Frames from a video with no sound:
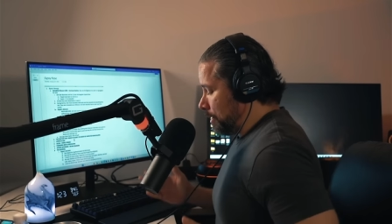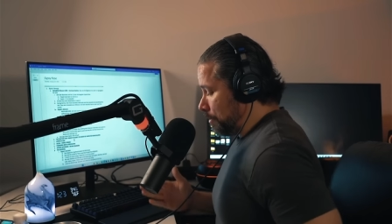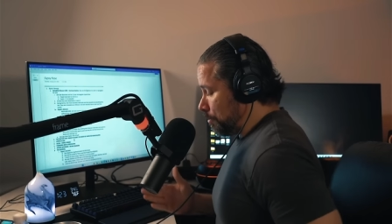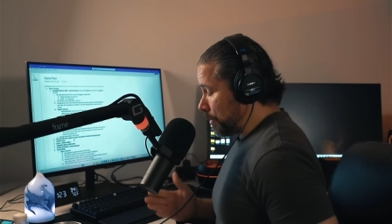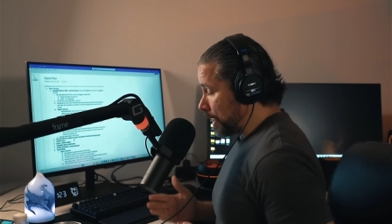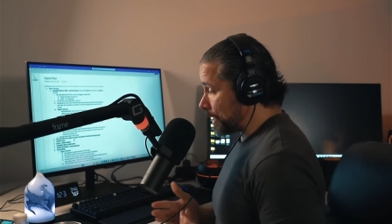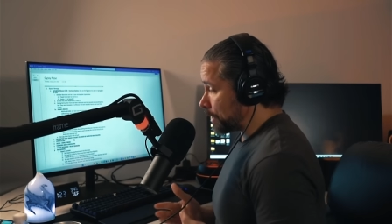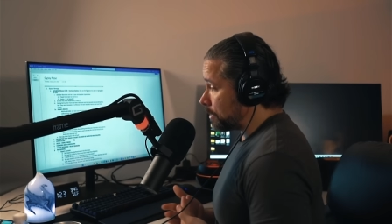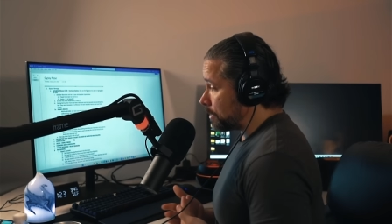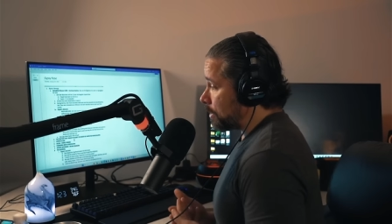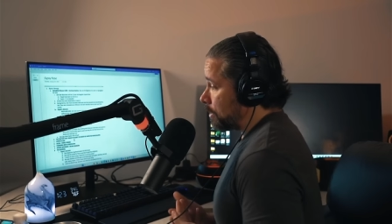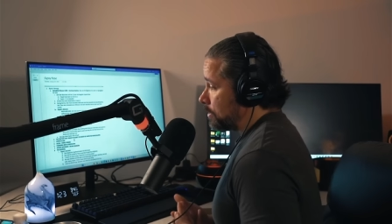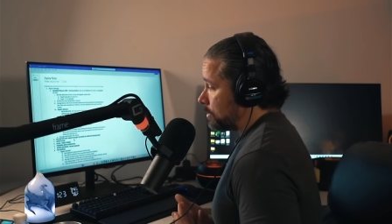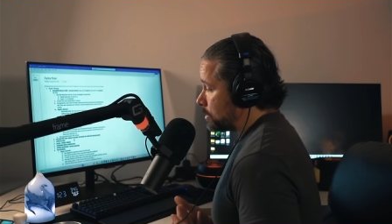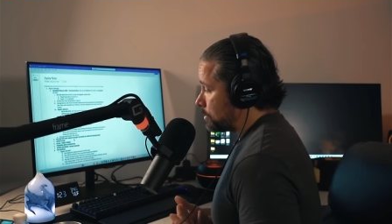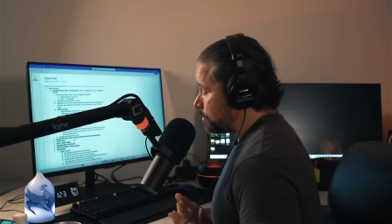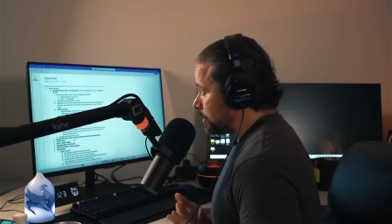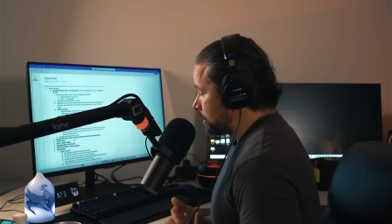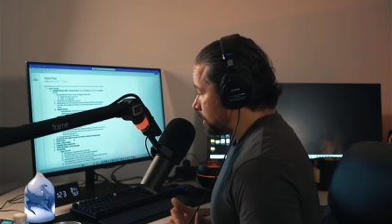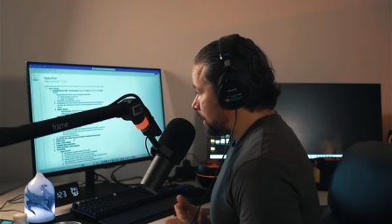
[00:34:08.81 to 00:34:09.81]
My daughter has
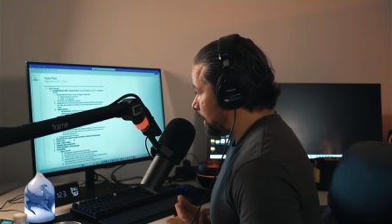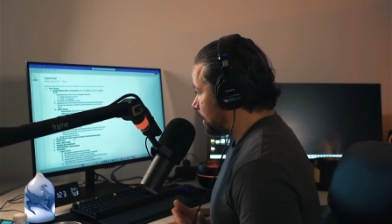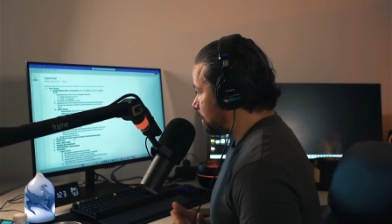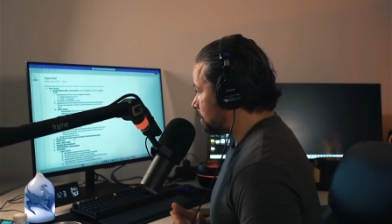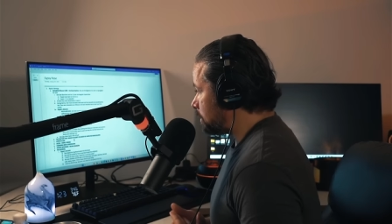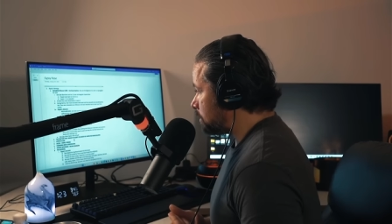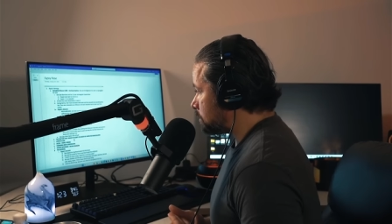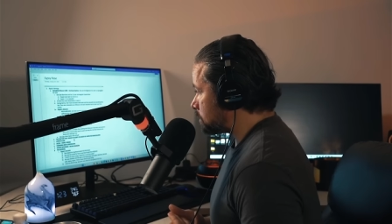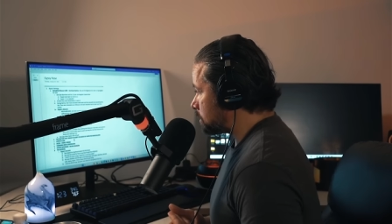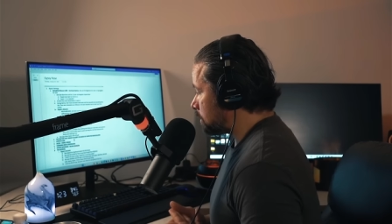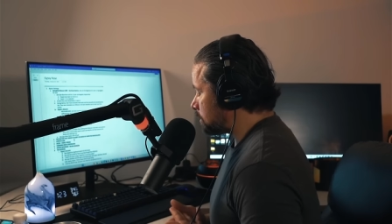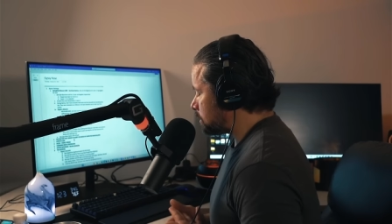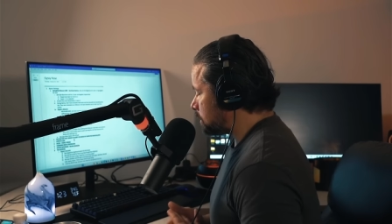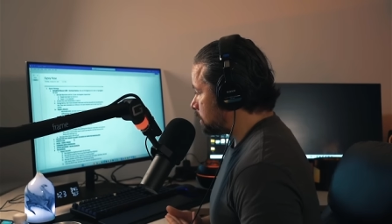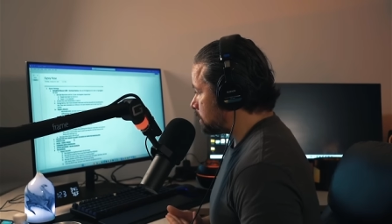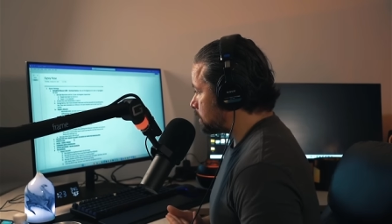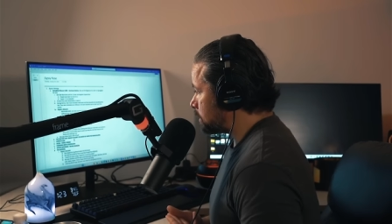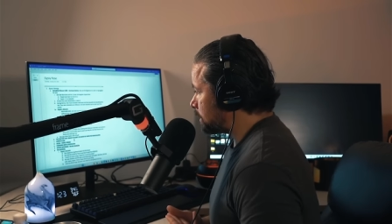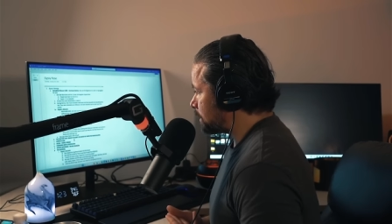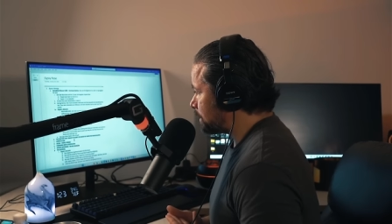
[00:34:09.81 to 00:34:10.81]
been diagnosed
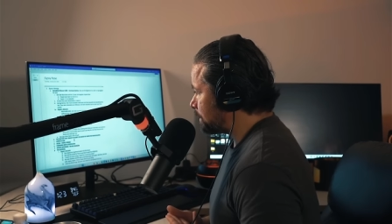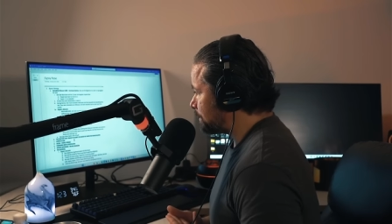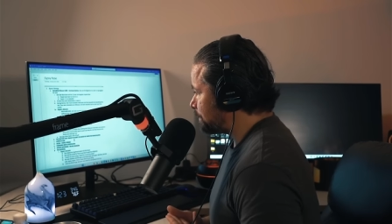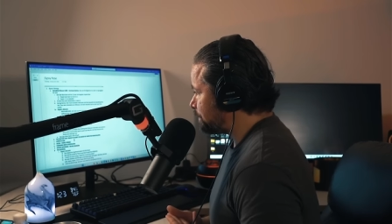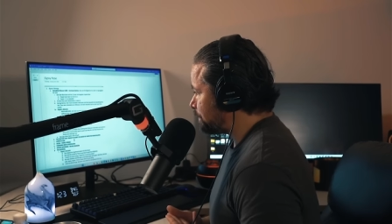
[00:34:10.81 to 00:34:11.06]
autistic,